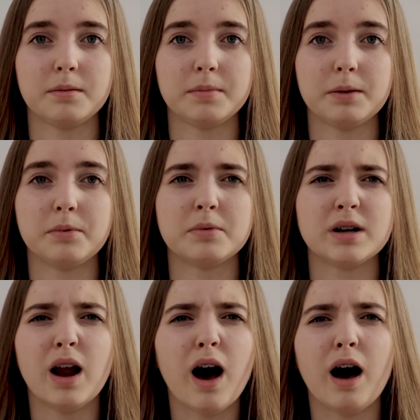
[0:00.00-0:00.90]
People
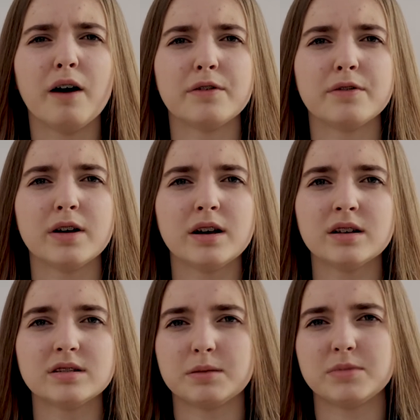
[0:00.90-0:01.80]
would laugh,
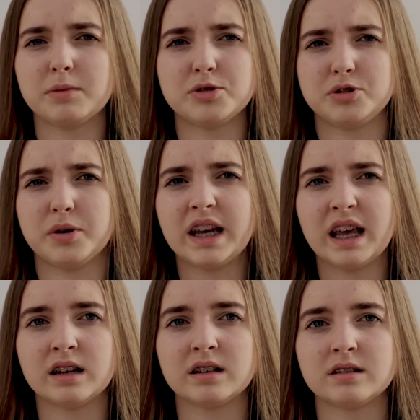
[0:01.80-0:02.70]
sometimes join in.